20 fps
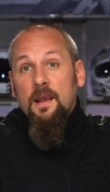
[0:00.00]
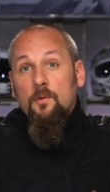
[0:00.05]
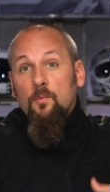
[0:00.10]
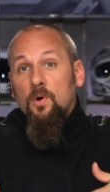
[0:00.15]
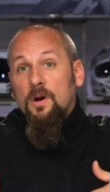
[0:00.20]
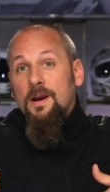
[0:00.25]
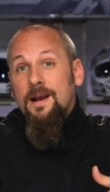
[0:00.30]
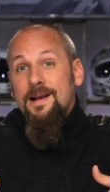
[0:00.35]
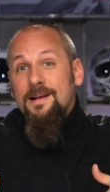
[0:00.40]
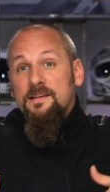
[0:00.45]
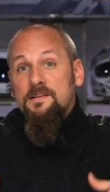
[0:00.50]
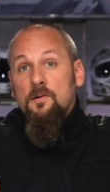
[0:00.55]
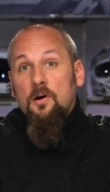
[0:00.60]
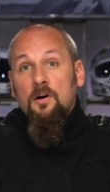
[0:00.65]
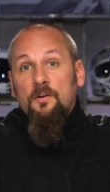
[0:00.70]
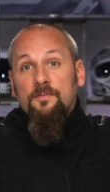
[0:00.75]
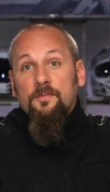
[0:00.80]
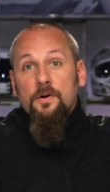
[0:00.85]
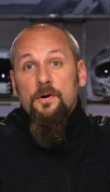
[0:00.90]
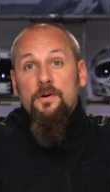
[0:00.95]
whereas
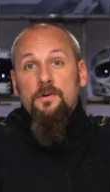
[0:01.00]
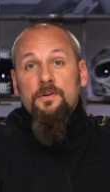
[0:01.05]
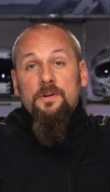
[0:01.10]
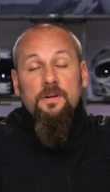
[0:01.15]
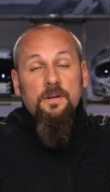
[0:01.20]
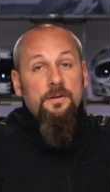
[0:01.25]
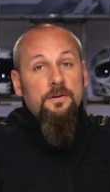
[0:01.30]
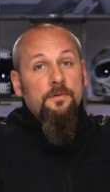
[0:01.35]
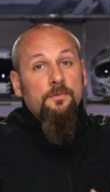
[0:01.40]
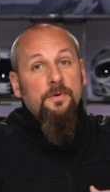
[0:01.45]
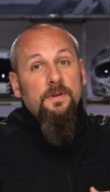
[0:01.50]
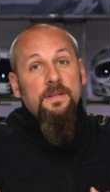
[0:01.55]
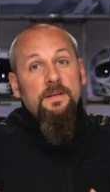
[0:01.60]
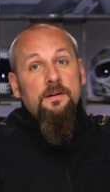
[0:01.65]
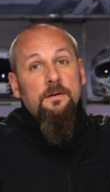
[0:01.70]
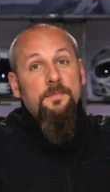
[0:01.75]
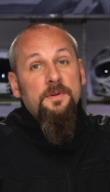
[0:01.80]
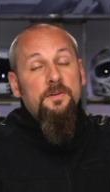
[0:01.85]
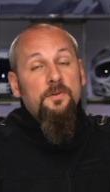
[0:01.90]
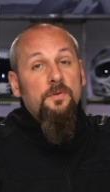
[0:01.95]
off-road, you're really
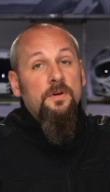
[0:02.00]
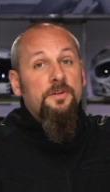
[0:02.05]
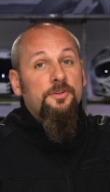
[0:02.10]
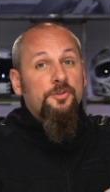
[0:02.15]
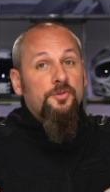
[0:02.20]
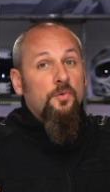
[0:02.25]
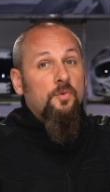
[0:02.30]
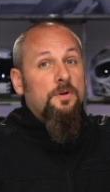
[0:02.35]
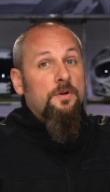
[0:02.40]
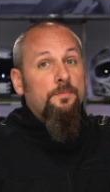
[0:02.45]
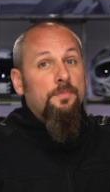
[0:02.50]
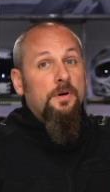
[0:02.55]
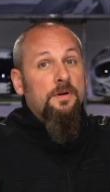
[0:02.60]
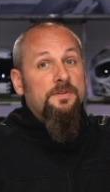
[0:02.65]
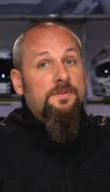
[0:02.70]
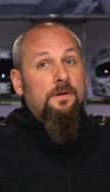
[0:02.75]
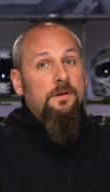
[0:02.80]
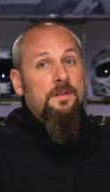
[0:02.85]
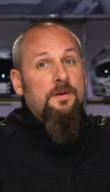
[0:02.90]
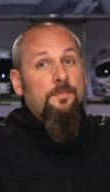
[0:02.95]
going to be doing shorter
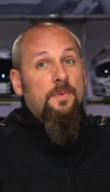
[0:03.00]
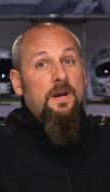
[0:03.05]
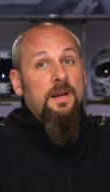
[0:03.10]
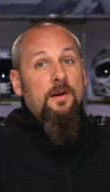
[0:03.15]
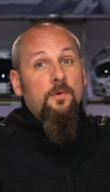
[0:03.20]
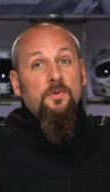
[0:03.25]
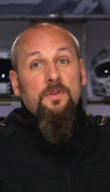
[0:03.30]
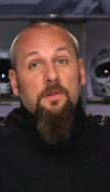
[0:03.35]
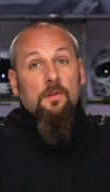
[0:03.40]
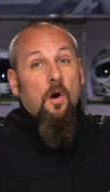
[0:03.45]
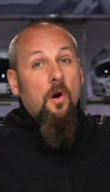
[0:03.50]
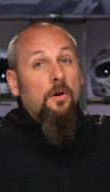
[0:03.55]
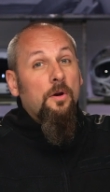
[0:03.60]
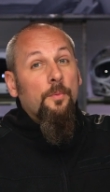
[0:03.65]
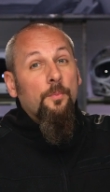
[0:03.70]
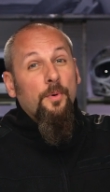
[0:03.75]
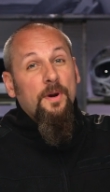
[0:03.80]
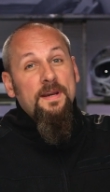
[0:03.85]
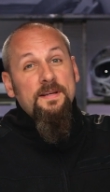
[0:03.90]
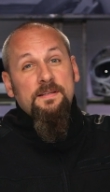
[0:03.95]
bursts on the bike with longer
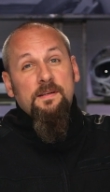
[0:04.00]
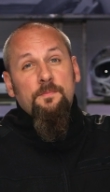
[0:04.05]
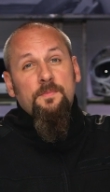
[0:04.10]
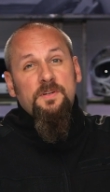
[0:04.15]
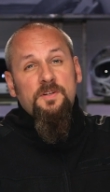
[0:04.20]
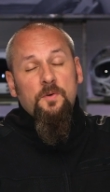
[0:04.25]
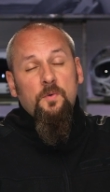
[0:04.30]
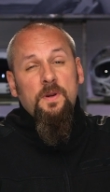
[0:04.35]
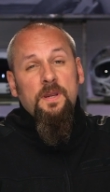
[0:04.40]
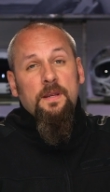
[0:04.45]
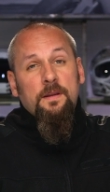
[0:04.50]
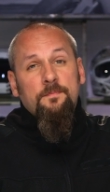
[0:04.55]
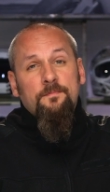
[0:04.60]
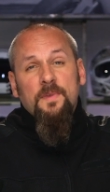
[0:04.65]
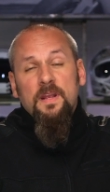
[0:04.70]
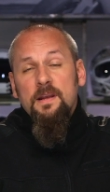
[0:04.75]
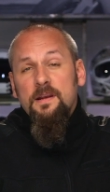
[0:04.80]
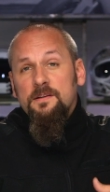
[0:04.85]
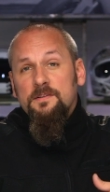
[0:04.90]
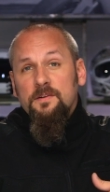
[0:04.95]
breaks in between.
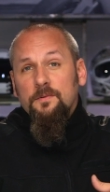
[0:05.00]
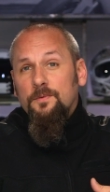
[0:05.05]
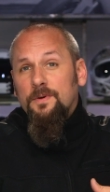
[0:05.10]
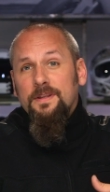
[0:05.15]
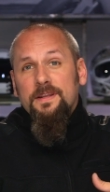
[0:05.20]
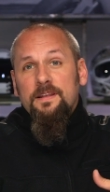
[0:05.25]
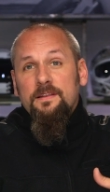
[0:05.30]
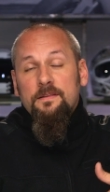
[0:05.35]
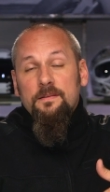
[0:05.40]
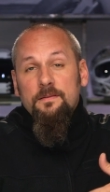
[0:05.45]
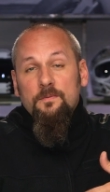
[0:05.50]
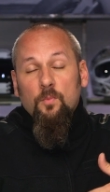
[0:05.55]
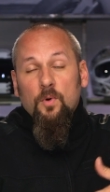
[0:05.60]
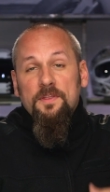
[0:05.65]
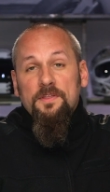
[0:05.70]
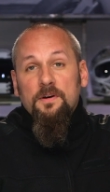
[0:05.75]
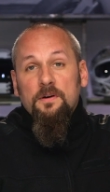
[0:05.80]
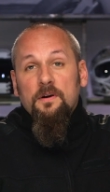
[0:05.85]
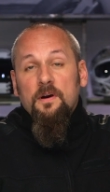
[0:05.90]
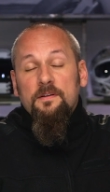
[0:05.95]
So really
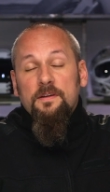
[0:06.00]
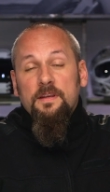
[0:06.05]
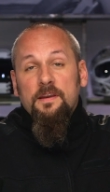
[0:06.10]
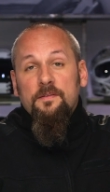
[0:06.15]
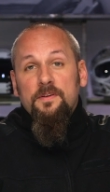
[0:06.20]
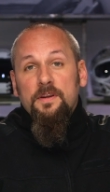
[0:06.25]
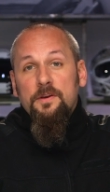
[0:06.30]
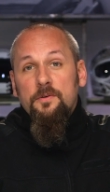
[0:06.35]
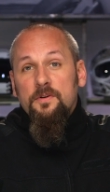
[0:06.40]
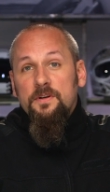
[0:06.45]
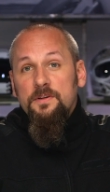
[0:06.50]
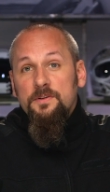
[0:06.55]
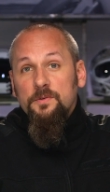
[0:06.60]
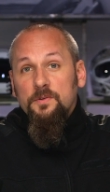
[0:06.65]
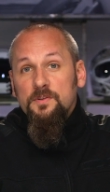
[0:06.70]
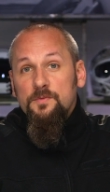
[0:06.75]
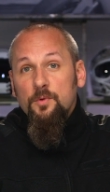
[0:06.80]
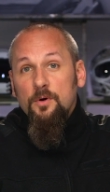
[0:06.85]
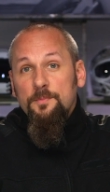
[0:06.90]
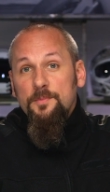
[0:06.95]
what they're giving you in a
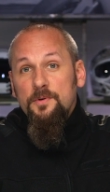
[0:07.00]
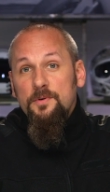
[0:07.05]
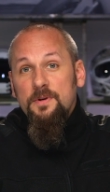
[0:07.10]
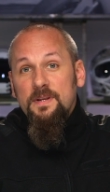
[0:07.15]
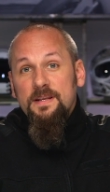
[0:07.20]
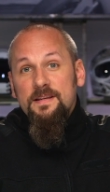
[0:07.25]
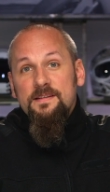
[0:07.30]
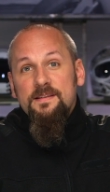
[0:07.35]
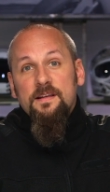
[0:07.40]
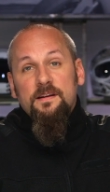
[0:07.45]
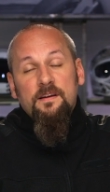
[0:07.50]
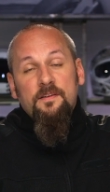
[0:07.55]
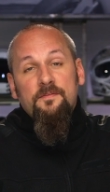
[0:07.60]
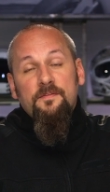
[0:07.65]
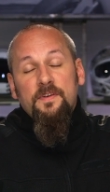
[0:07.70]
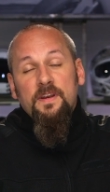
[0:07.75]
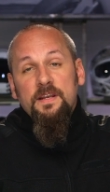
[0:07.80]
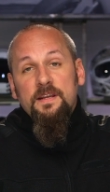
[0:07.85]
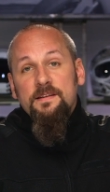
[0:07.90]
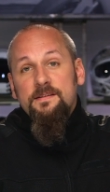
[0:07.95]
dual sport boot is the
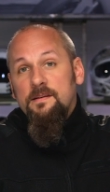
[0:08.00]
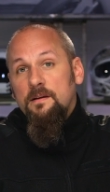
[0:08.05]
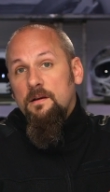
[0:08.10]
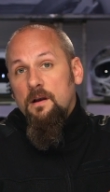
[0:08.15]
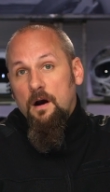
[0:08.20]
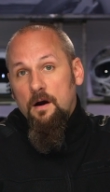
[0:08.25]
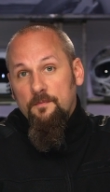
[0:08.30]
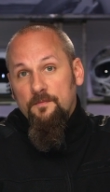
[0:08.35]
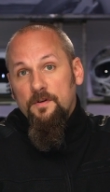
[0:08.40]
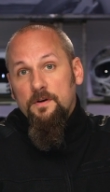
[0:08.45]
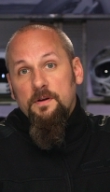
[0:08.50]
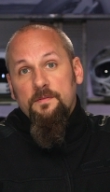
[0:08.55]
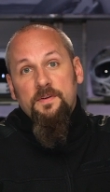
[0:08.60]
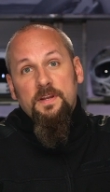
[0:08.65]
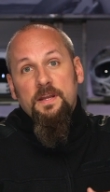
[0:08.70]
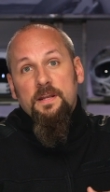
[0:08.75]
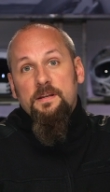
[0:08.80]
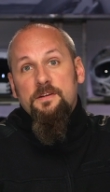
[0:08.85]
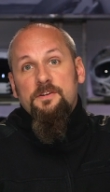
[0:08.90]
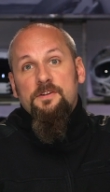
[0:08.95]
convenience and comfort of a
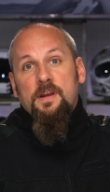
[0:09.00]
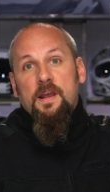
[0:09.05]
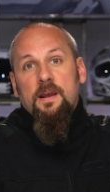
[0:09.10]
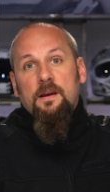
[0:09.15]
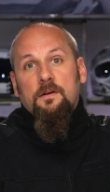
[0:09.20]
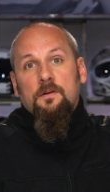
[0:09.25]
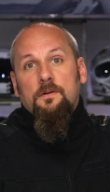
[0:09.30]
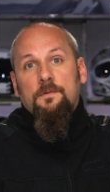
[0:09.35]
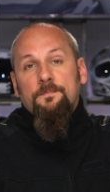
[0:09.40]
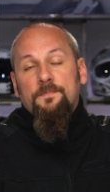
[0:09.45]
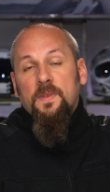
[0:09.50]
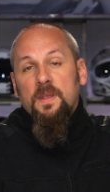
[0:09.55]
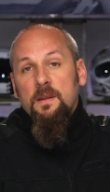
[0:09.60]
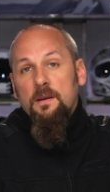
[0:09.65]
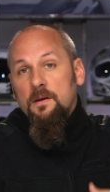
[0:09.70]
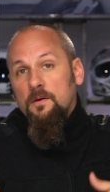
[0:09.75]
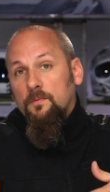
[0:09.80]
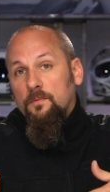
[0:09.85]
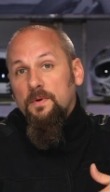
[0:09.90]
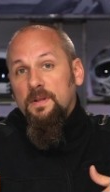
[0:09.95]
hinged ankle.
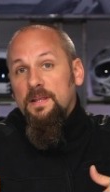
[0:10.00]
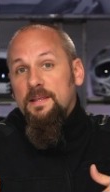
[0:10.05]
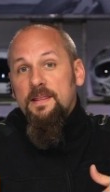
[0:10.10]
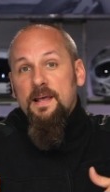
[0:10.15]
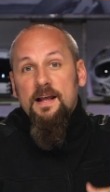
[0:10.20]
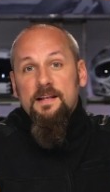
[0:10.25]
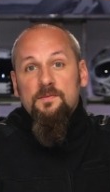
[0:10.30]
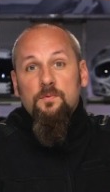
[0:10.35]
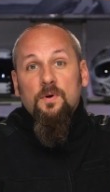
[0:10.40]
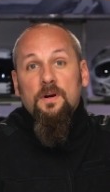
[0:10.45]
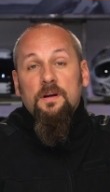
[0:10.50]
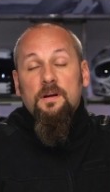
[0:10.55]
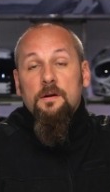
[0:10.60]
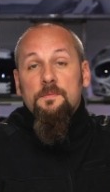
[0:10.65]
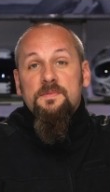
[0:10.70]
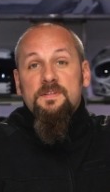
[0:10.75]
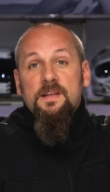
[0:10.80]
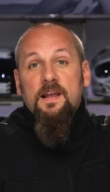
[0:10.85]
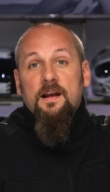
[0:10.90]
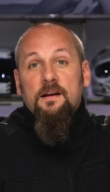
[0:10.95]
Really that's where it
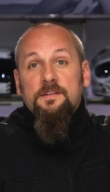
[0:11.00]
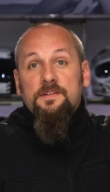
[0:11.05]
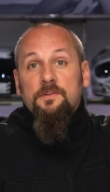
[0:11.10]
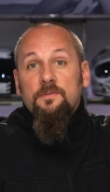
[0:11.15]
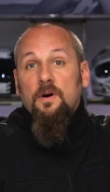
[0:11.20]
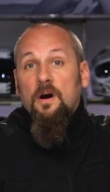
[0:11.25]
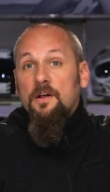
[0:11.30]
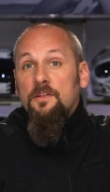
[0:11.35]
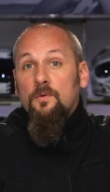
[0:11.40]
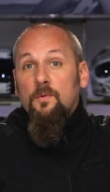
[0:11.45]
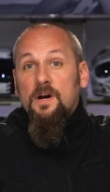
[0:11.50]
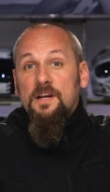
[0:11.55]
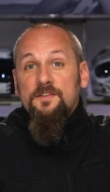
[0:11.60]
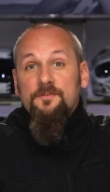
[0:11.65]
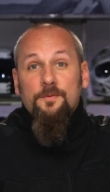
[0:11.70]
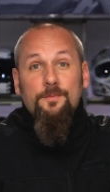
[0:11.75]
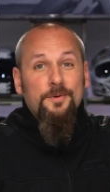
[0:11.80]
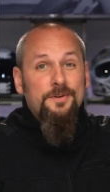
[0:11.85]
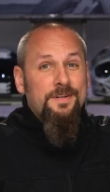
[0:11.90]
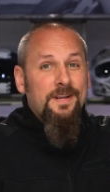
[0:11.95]
comes down to. Otherwise,
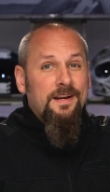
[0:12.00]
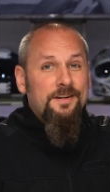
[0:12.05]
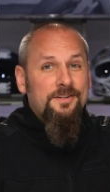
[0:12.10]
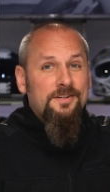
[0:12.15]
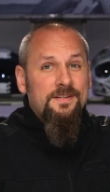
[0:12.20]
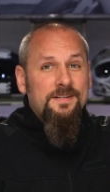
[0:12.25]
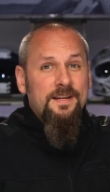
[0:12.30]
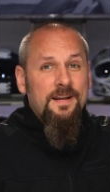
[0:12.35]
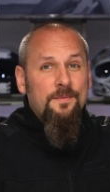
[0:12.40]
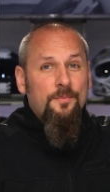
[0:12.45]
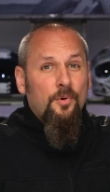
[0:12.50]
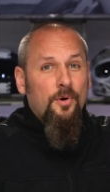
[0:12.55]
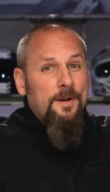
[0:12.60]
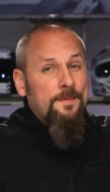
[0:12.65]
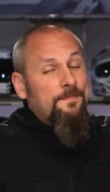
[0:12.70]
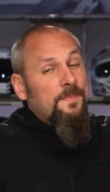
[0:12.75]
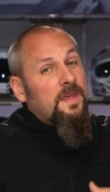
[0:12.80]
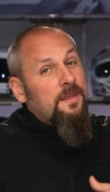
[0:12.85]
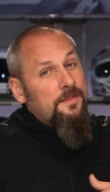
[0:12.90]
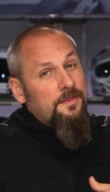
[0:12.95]
from protection
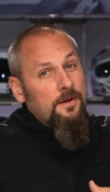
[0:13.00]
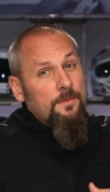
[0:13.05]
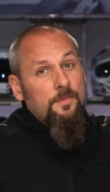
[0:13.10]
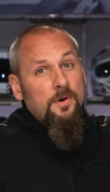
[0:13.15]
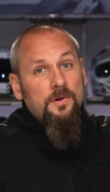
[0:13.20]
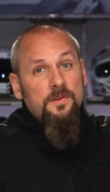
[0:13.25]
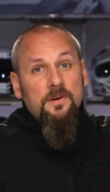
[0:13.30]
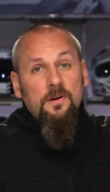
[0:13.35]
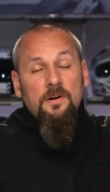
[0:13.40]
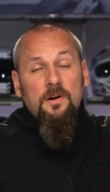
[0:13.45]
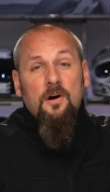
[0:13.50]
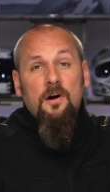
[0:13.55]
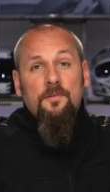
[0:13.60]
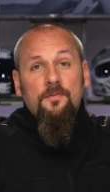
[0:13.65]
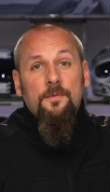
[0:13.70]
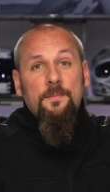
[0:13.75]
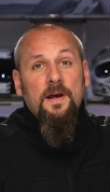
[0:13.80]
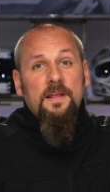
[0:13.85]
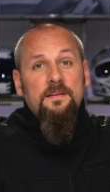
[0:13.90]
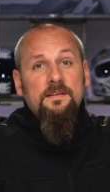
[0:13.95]
standpoint, they're both going to
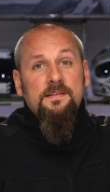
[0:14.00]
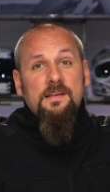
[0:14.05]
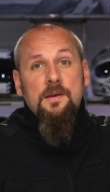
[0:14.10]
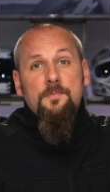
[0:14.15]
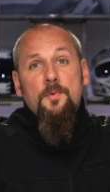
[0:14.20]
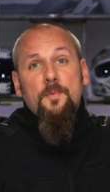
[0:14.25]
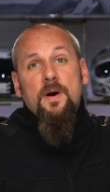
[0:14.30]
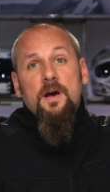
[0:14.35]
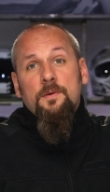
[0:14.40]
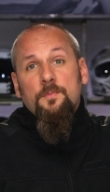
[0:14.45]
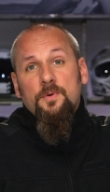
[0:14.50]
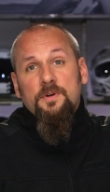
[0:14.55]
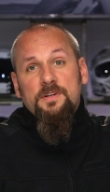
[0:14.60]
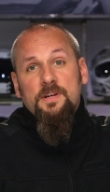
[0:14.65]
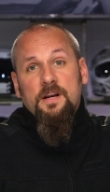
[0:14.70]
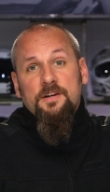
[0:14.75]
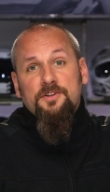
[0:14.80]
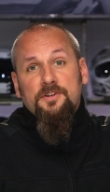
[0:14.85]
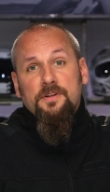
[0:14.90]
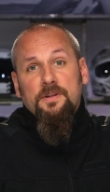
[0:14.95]
offer about the same amount of
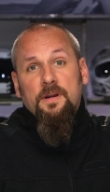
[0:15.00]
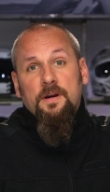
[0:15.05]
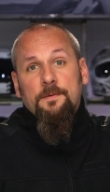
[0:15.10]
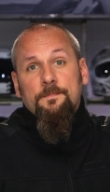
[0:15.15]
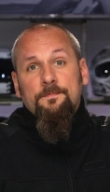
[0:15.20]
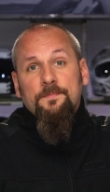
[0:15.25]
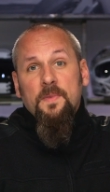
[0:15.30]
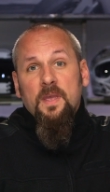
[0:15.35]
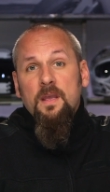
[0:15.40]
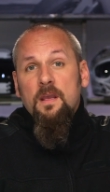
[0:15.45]
protection there.